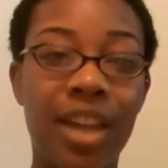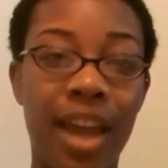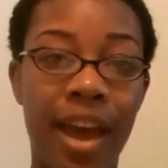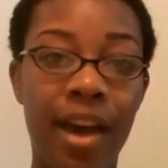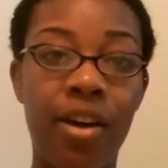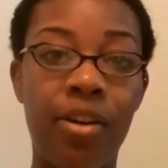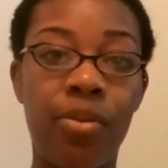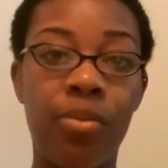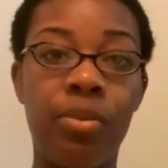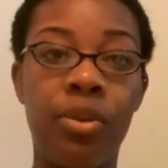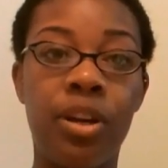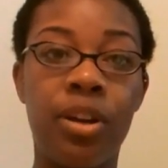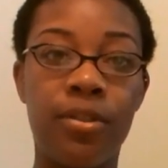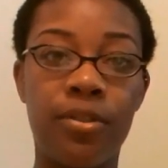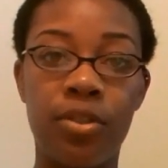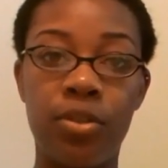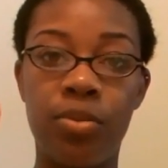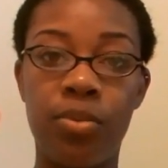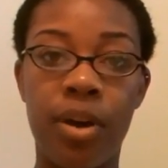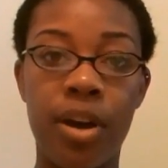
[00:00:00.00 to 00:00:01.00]
out whenever
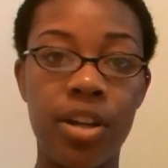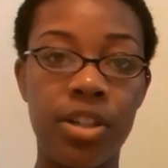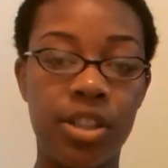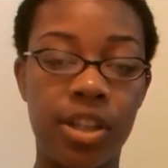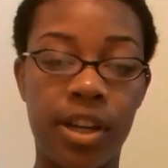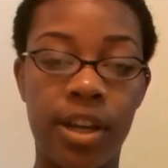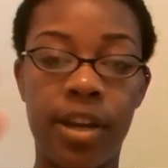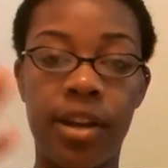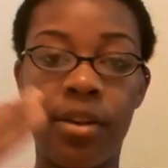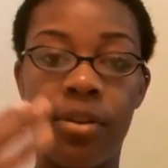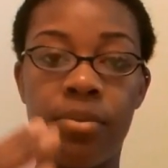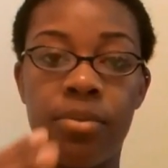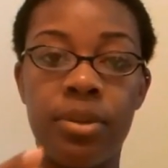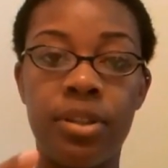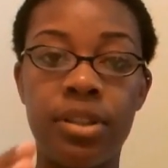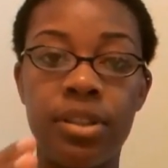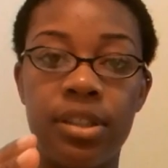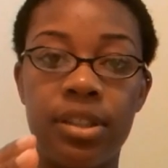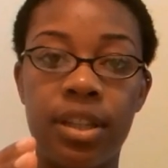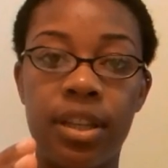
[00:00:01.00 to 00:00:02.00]
you wash your hair,
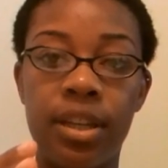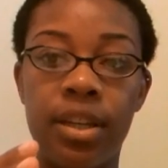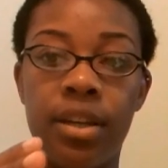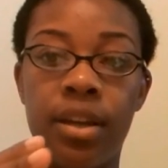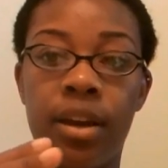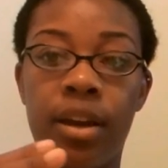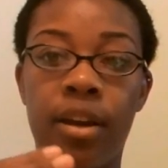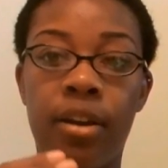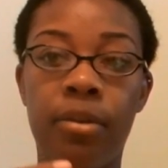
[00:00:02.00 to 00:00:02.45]
rinse it.